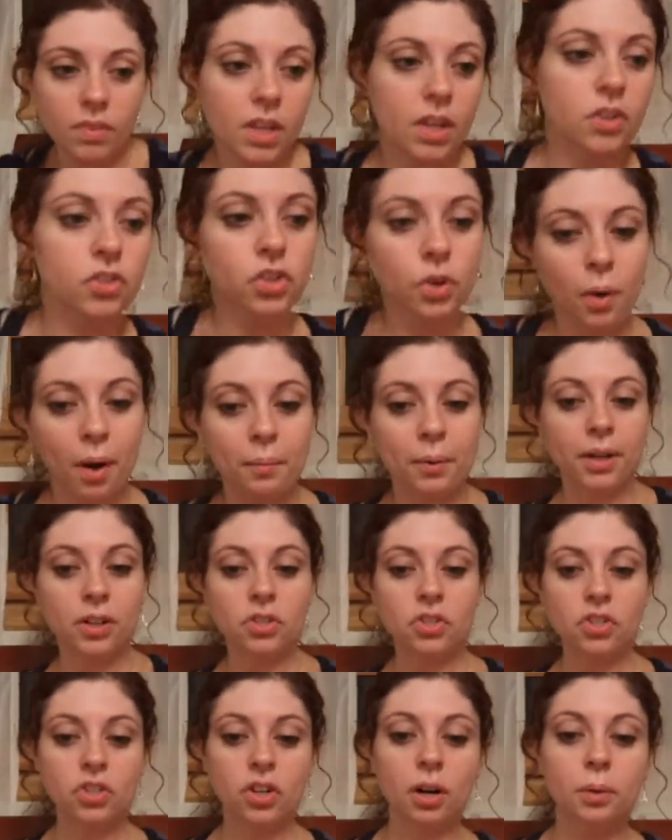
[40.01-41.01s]
So I'm going to
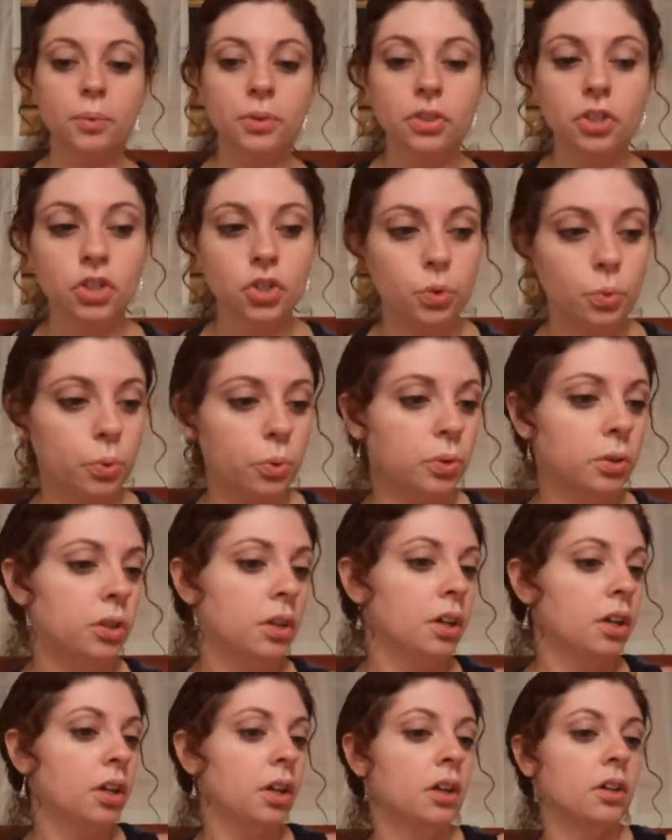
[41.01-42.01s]
start with the jewel.
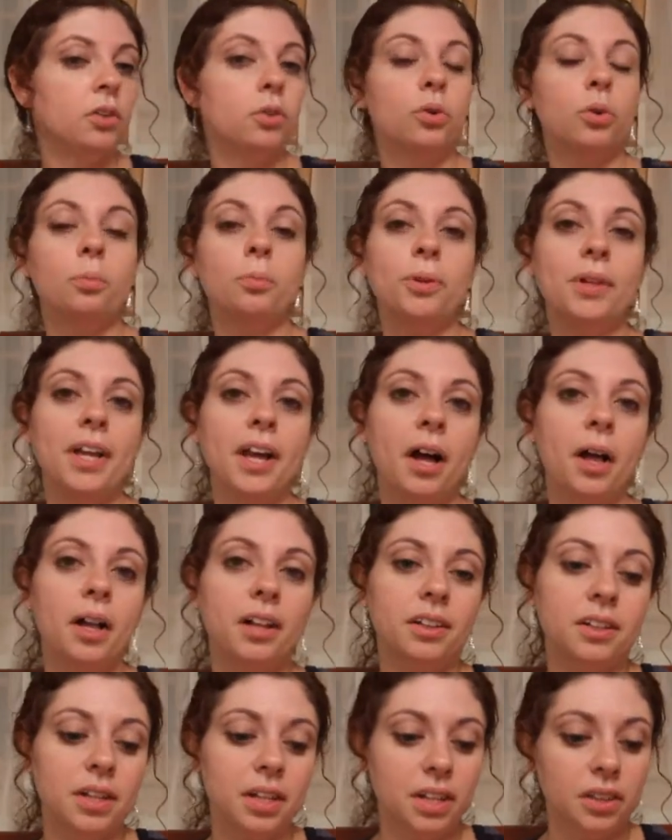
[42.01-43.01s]
Normally
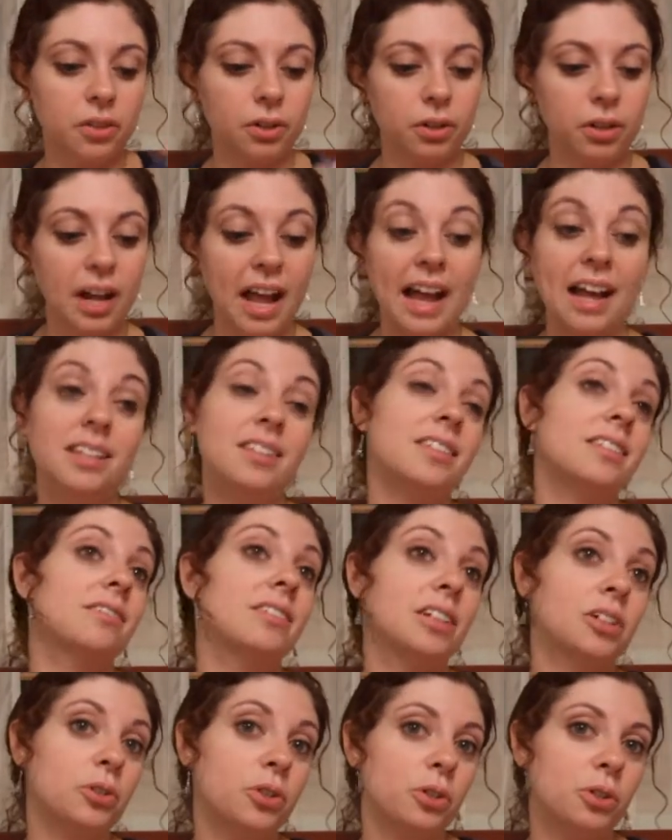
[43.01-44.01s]
I'll either ask the
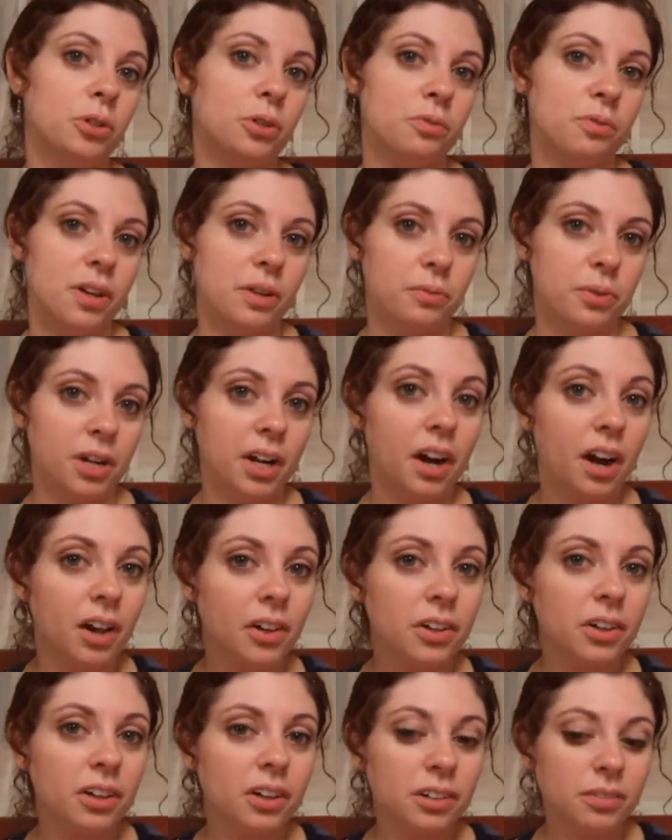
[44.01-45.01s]
little girl her favorite
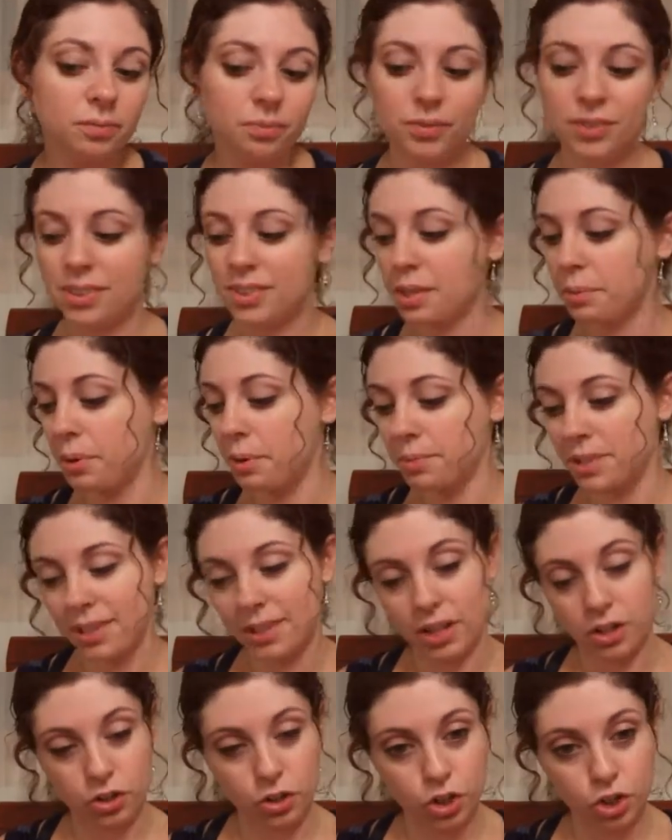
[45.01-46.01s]
color, sometimes I
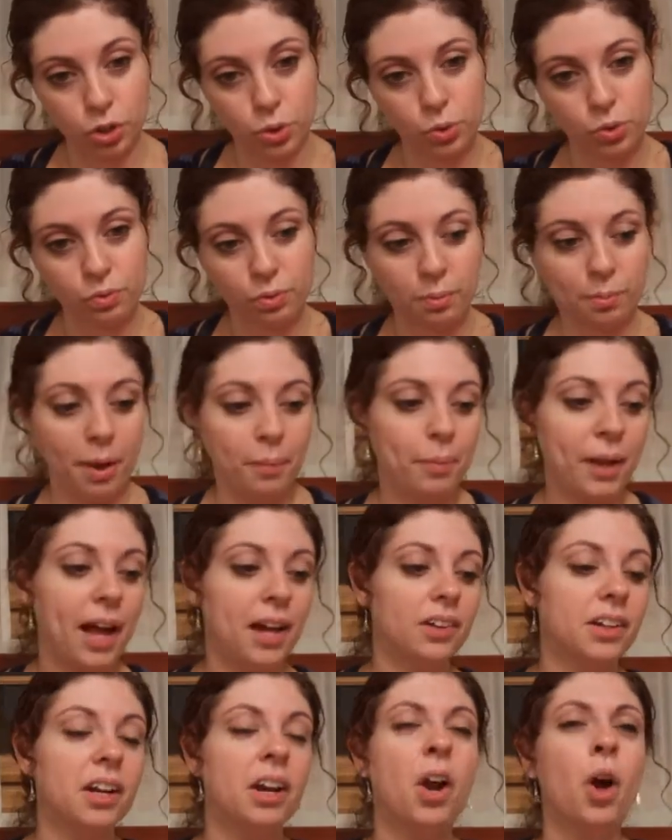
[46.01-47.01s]
let her choose from my
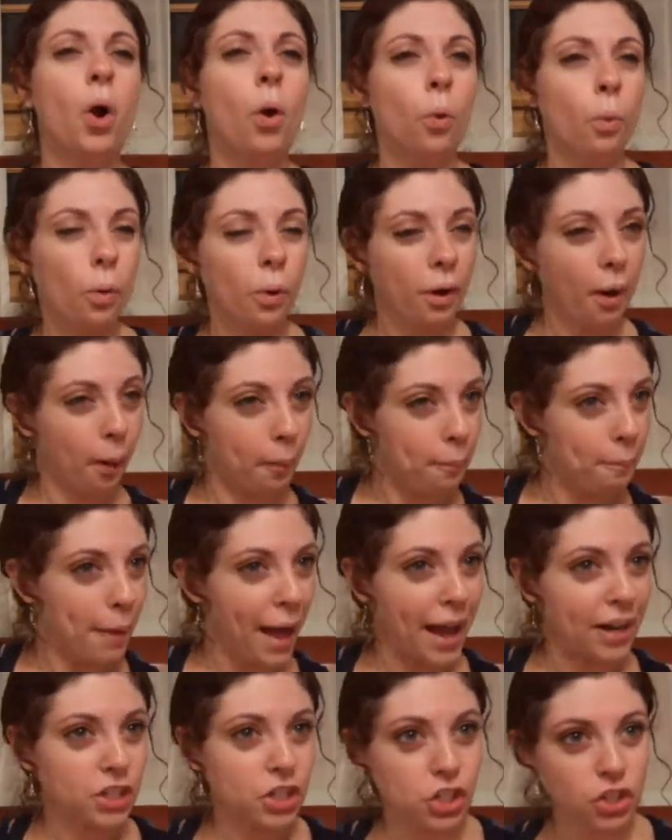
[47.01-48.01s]
palette, or I'll
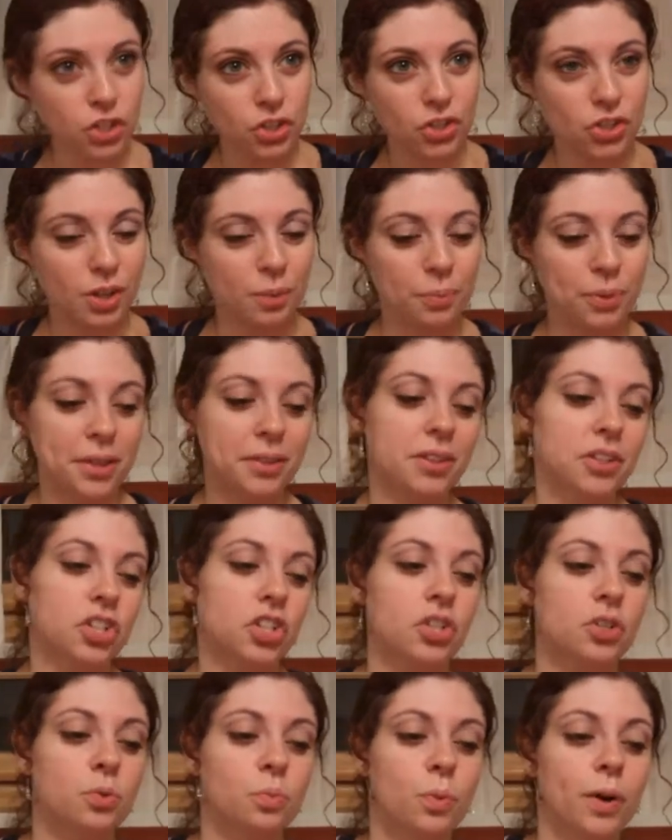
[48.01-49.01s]
match it to something that
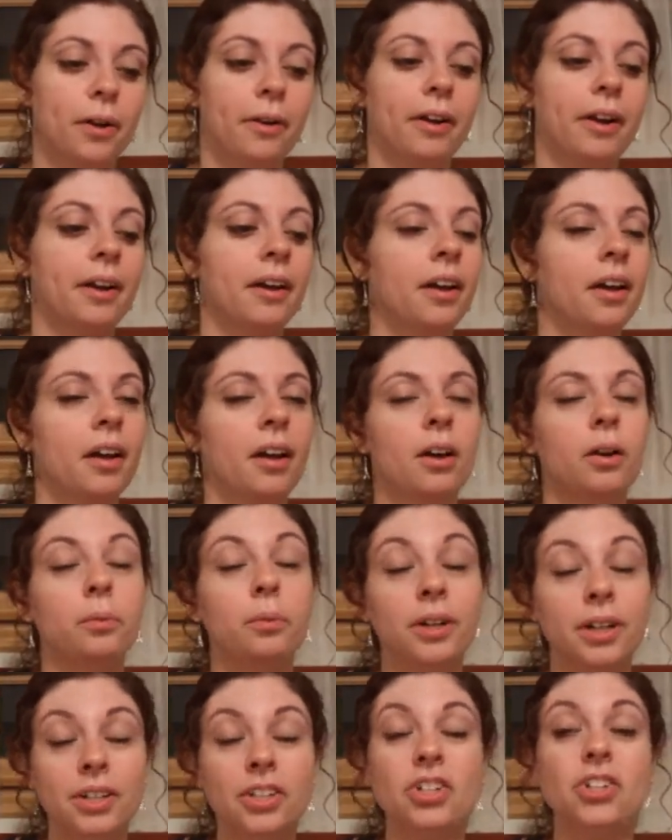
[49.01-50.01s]
she's wearing,
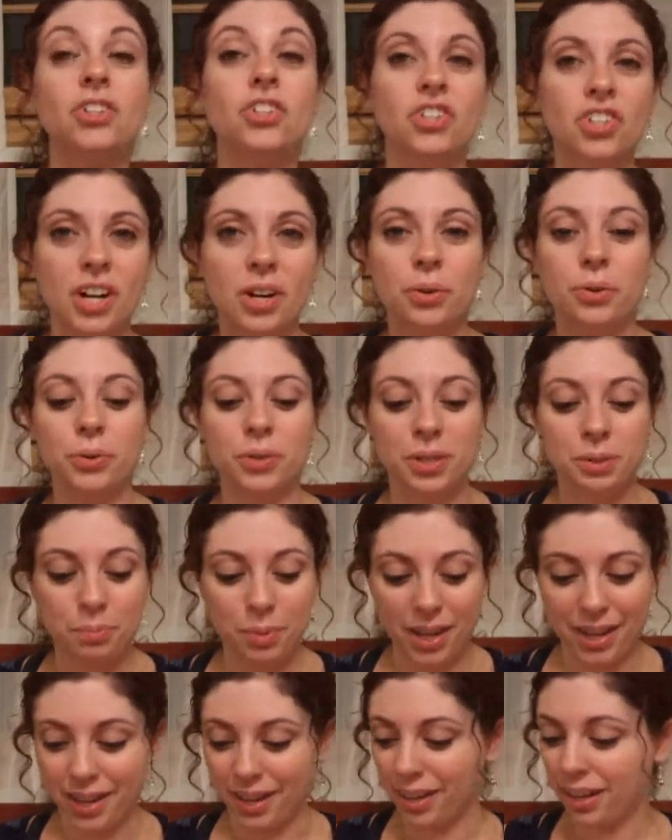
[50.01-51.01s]
which is generally
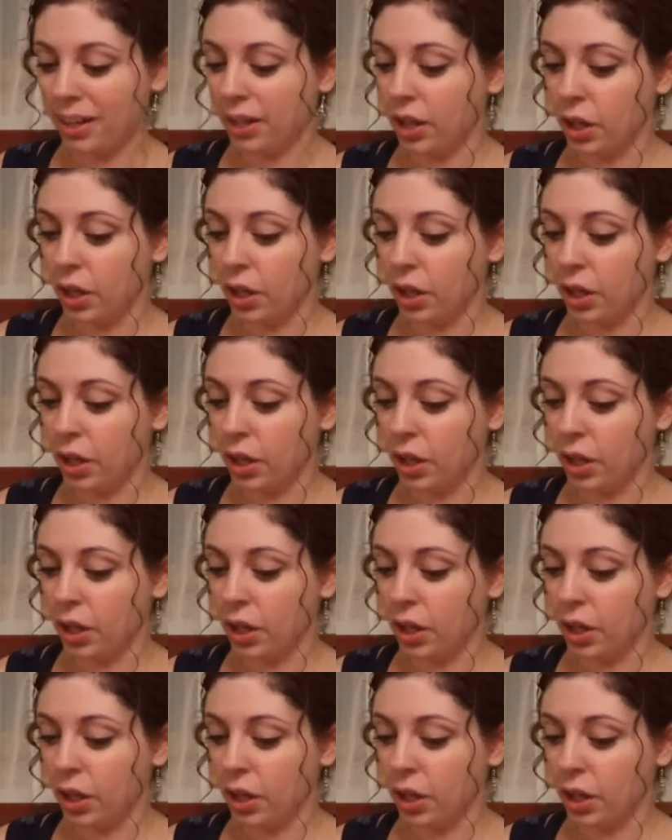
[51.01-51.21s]
pink.